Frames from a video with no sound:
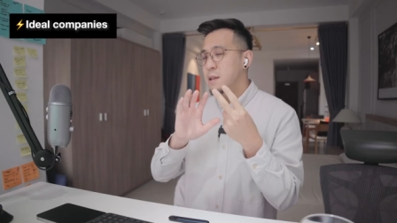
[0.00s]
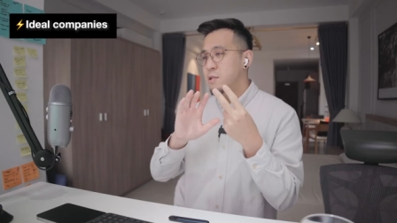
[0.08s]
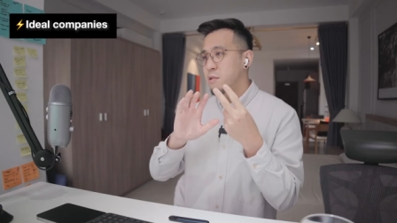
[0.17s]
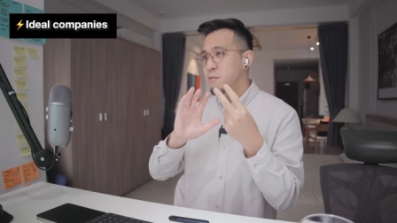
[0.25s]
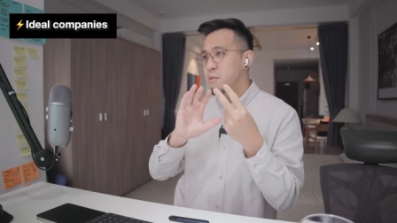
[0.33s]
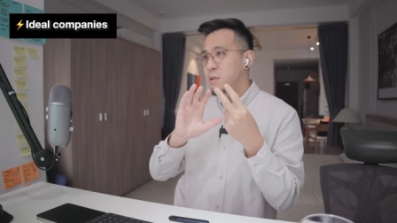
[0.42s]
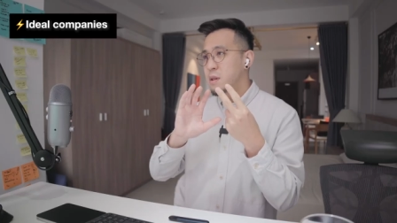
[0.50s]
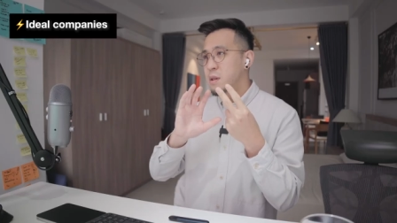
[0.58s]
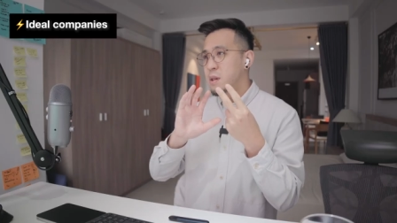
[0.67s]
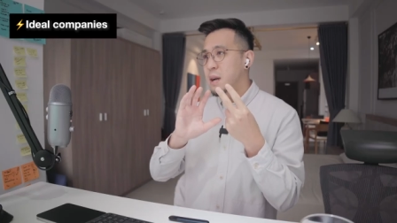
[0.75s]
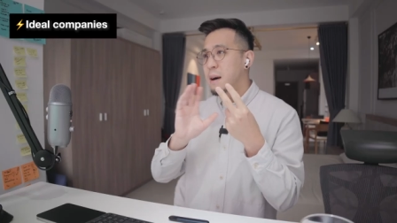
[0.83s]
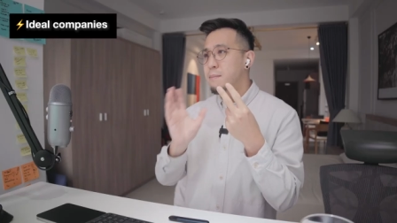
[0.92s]
So
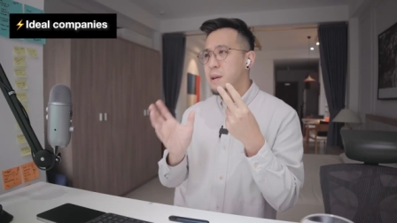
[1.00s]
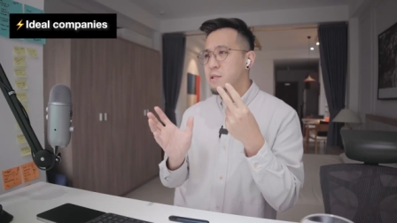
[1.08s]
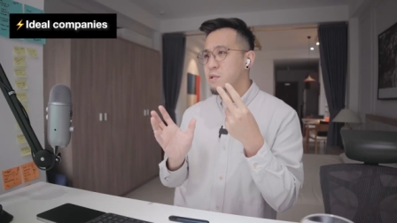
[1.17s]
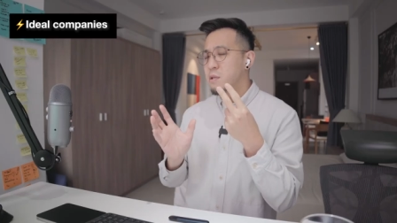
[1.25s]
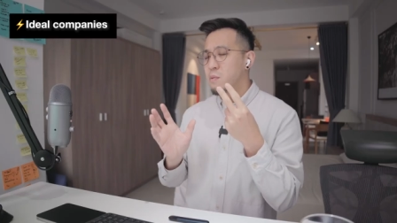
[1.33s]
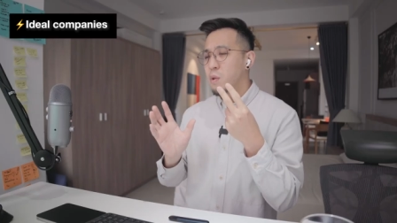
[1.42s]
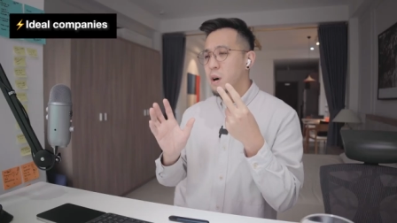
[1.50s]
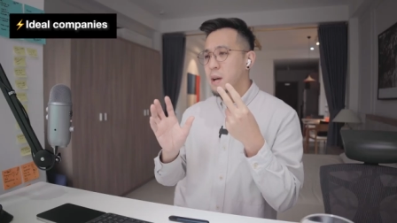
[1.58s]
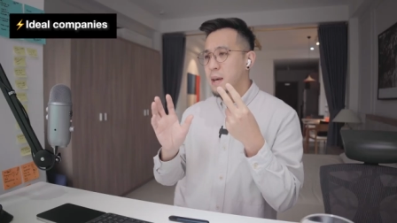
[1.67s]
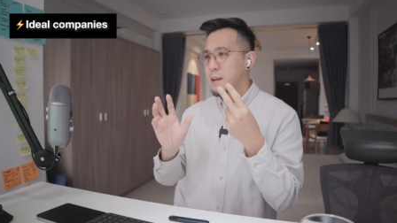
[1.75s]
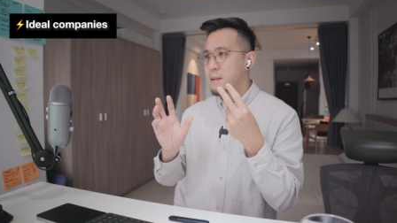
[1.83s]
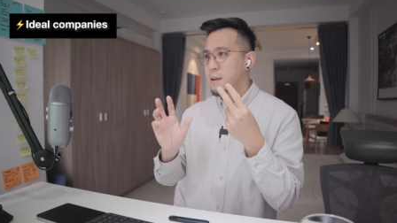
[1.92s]
The companies you can
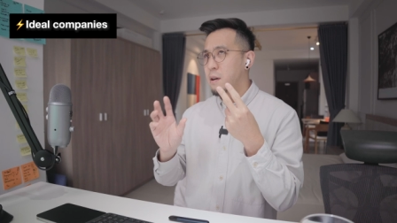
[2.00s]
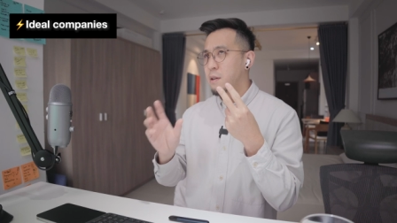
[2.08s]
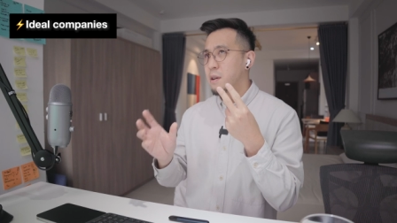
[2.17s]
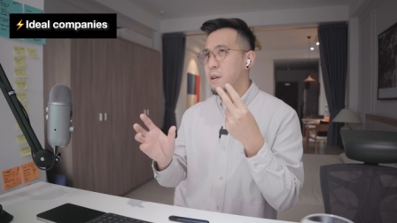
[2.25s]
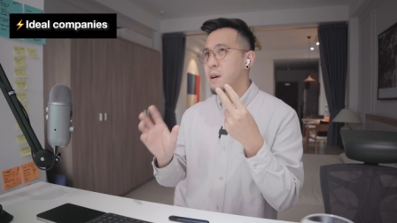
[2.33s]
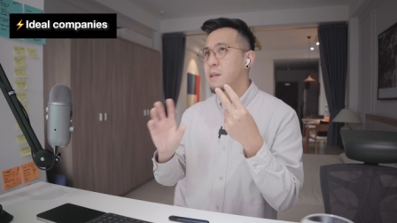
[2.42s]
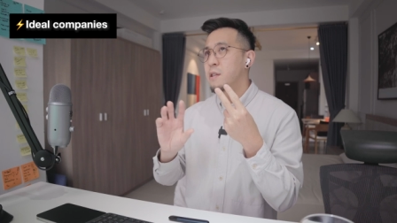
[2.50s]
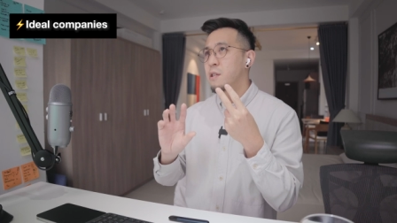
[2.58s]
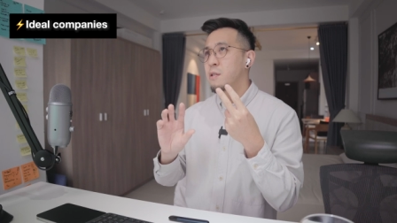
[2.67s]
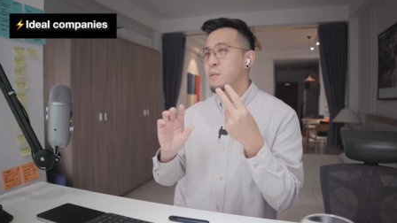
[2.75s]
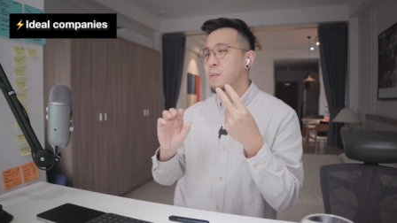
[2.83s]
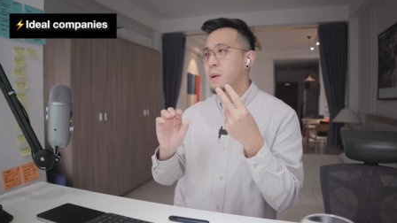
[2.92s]
work in, on another
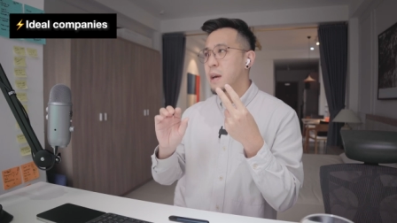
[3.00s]
note,